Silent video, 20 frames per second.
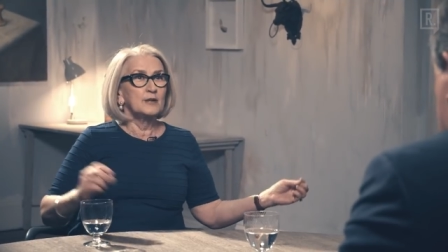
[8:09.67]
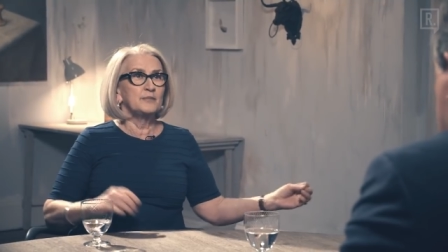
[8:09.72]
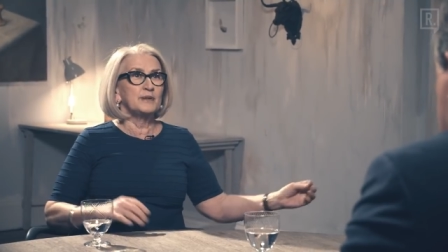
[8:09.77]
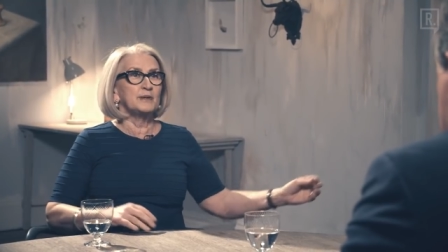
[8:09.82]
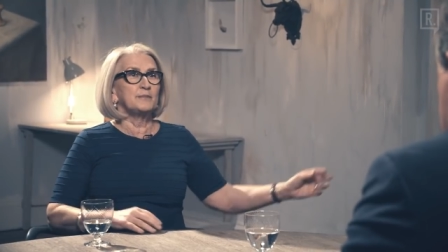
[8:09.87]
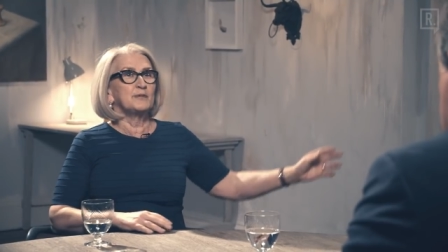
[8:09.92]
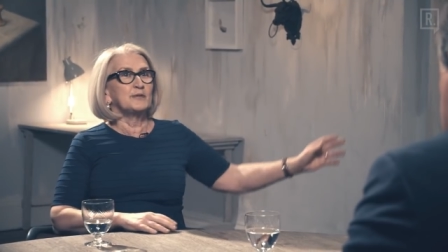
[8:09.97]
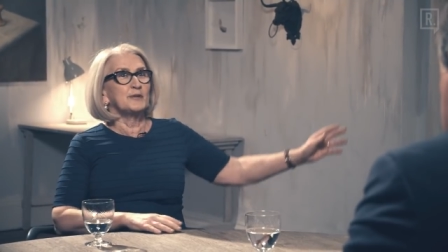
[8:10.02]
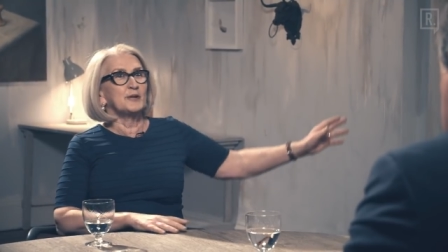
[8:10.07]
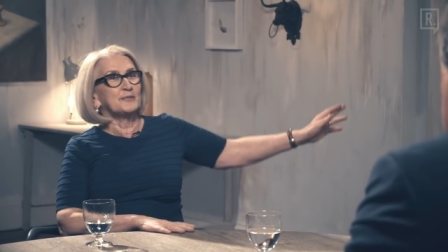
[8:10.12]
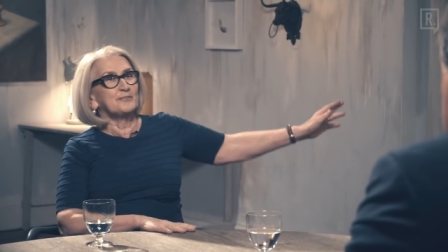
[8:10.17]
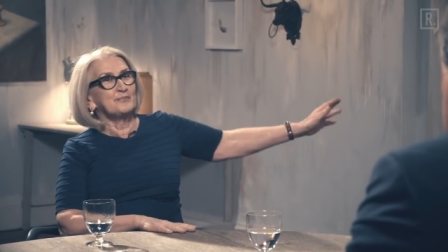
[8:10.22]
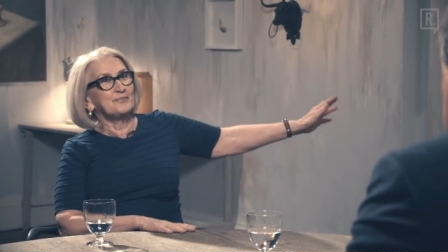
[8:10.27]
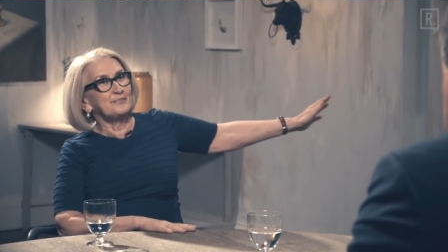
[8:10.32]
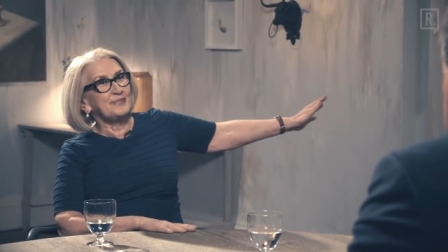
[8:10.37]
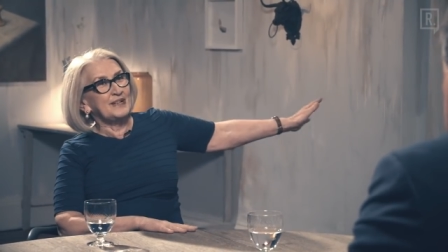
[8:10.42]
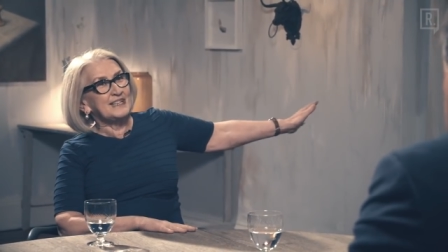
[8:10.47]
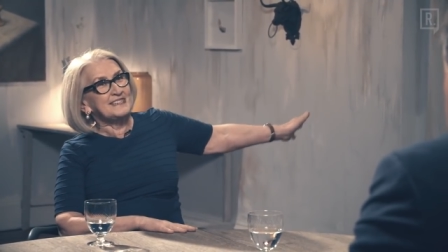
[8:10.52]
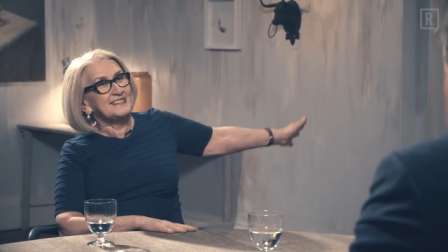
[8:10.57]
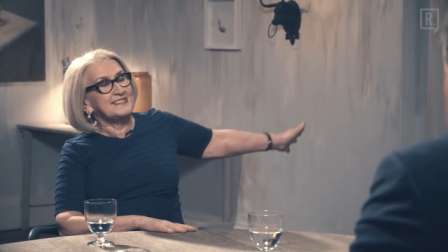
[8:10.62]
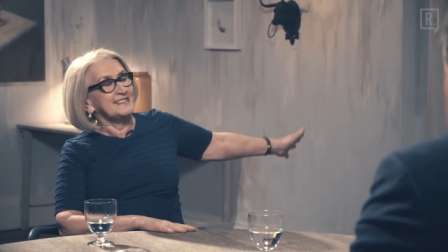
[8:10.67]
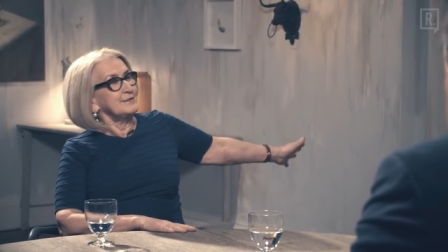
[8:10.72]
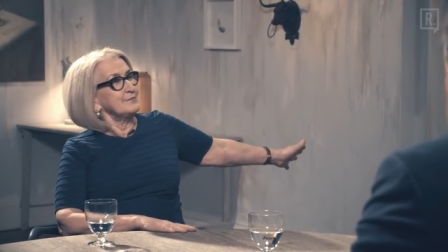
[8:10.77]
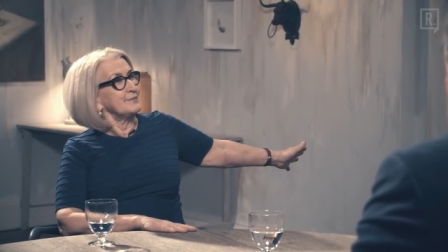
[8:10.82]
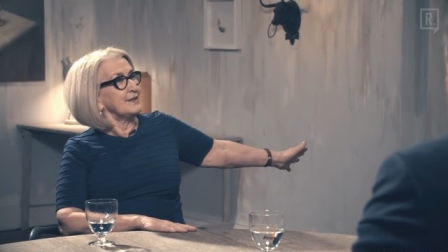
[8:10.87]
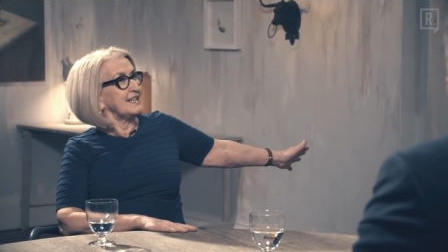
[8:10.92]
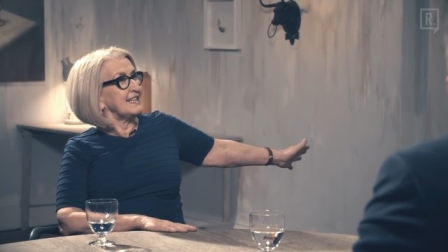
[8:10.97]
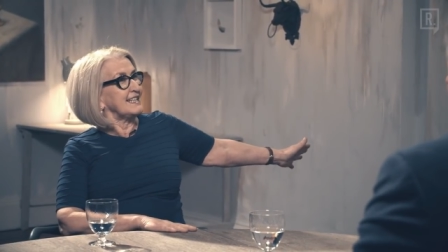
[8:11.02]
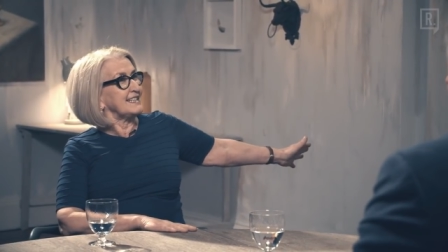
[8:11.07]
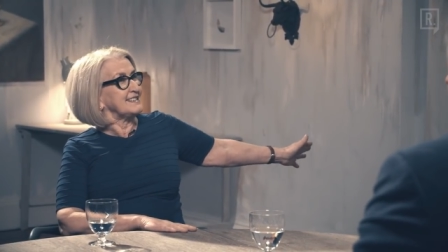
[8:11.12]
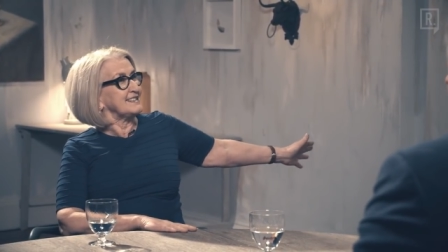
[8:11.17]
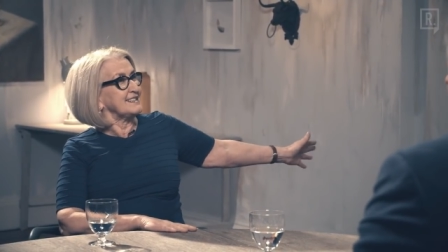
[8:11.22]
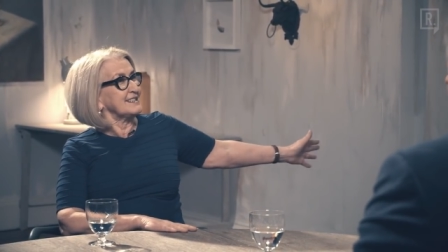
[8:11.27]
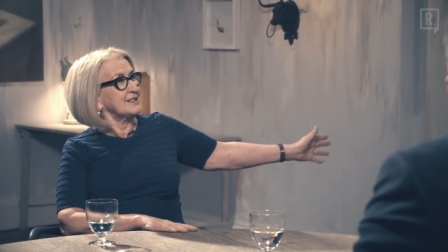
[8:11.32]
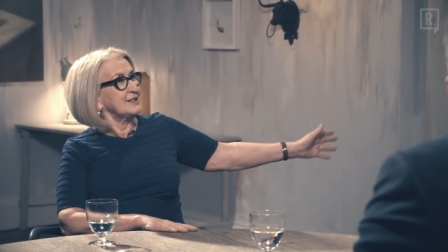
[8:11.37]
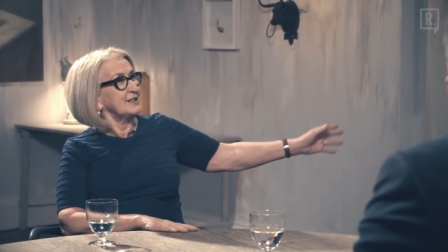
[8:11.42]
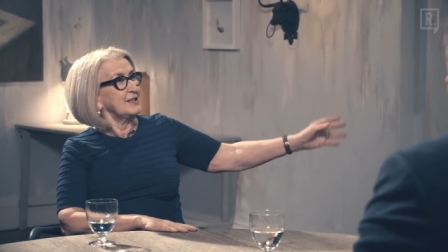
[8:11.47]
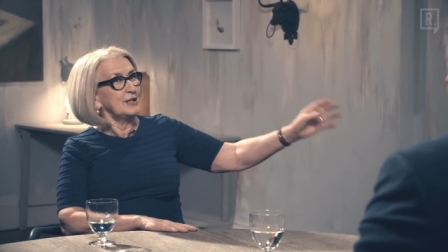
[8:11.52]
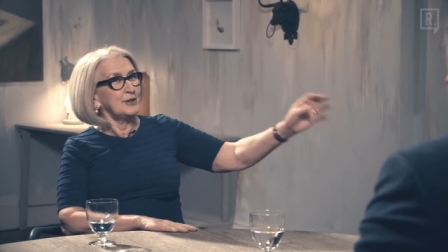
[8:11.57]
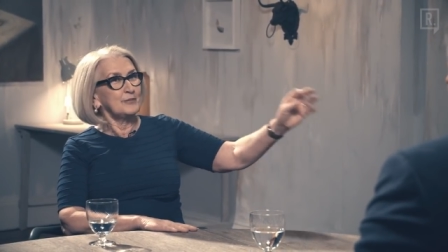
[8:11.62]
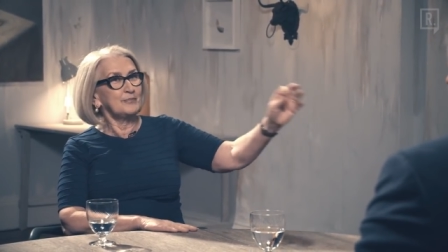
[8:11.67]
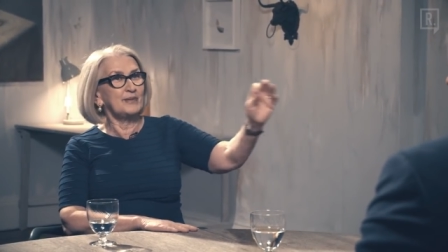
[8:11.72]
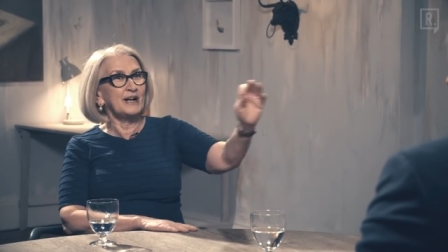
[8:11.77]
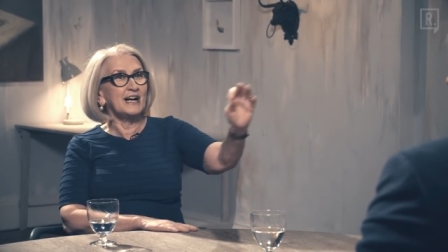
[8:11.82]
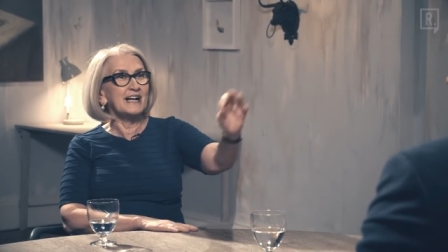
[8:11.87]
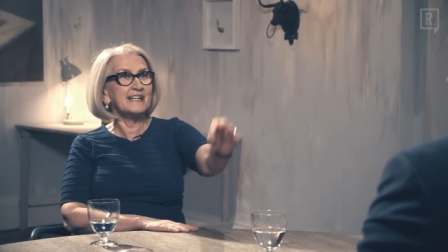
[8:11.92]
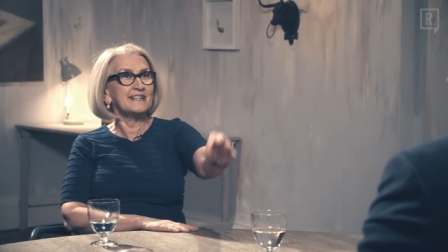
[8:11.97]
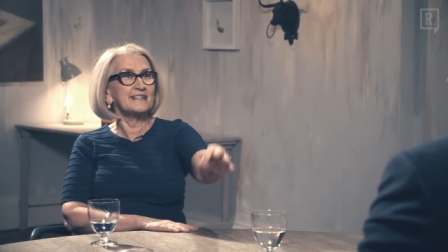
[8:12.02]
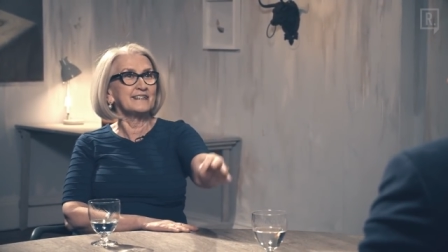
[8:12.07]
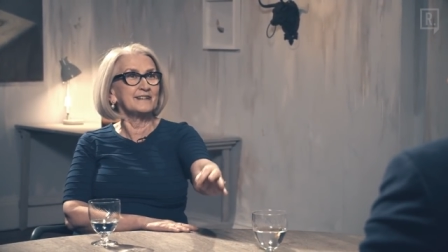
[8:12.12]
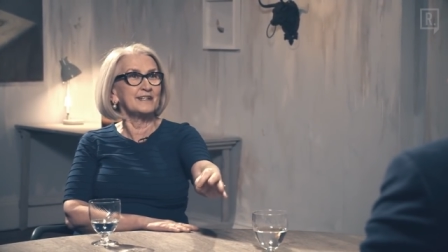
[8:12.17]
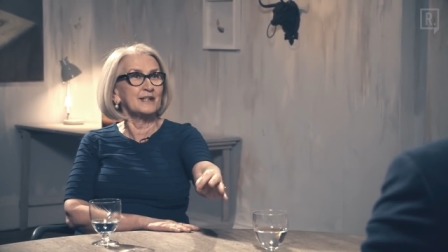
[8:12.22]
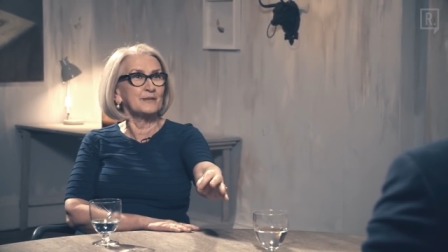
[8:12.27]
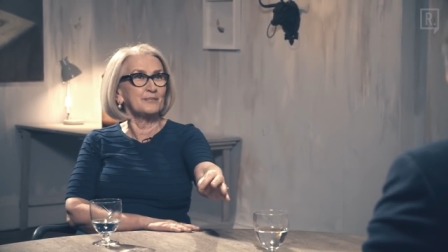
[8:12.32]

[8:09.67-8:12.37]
People are based in Malaysia, buying